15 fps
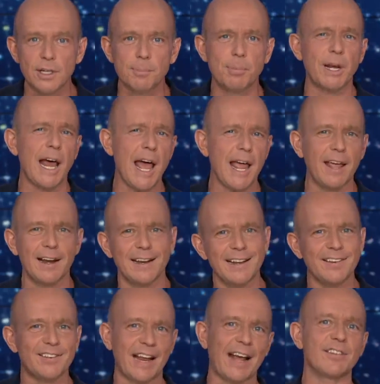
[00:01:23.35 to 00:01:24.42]
But hey, at
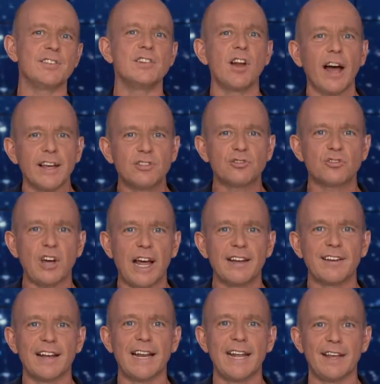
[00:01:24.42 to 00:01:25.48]
least it has nice
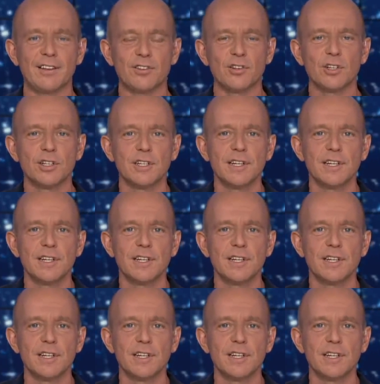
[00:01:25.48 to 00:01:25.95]
chandeliers.